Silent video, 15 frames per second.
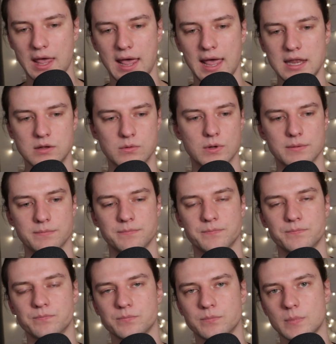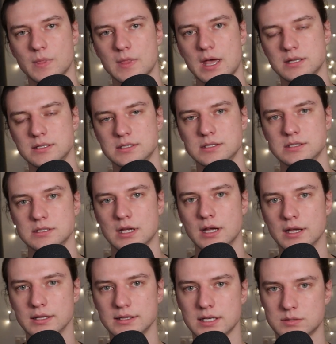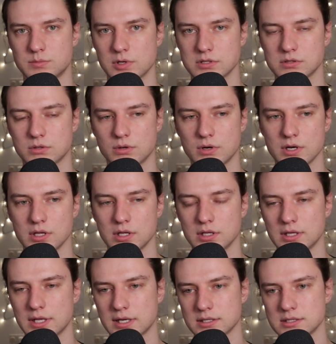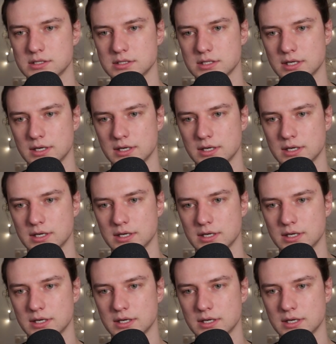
anyway, that's my story. That's